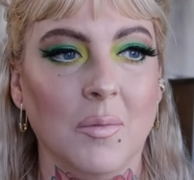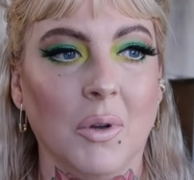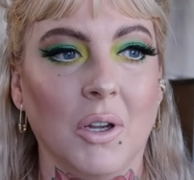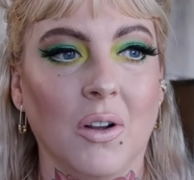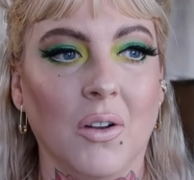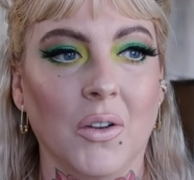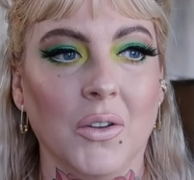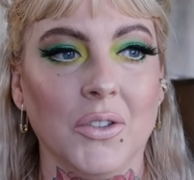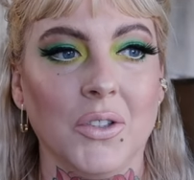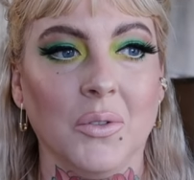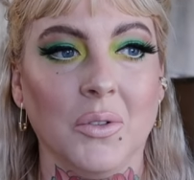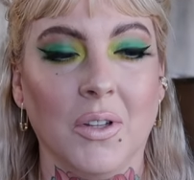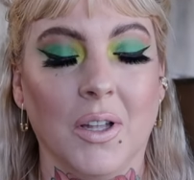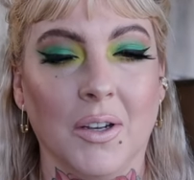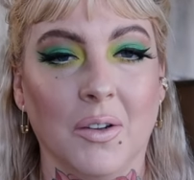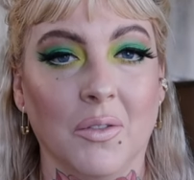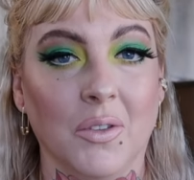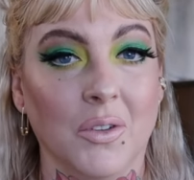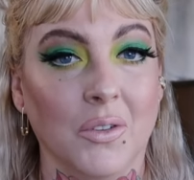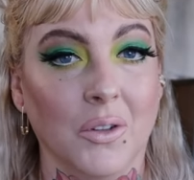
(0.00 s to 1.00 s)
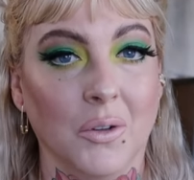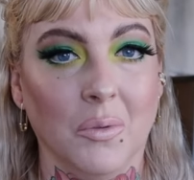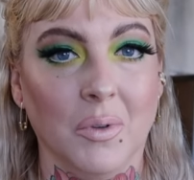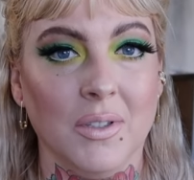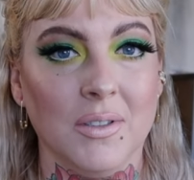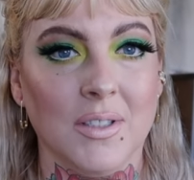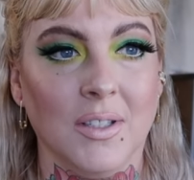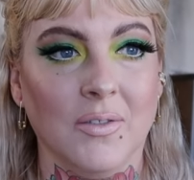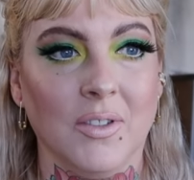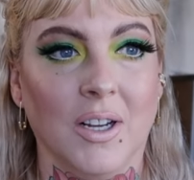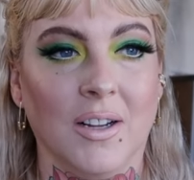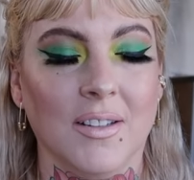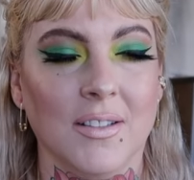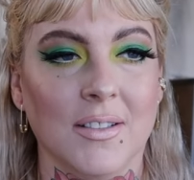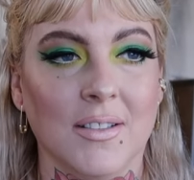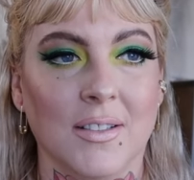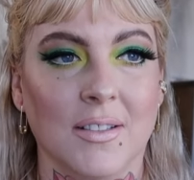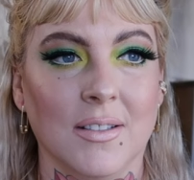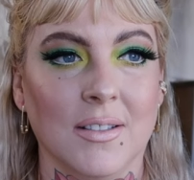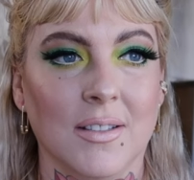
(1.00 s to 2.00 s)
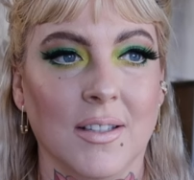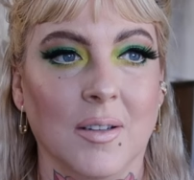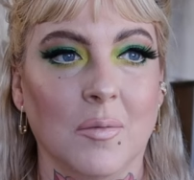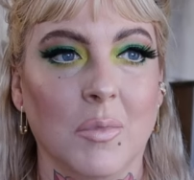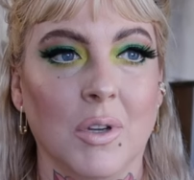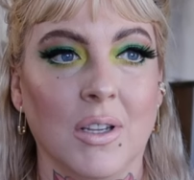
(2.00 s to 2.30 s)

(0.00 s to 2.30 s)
but also a lot of the new ones I've gotten since then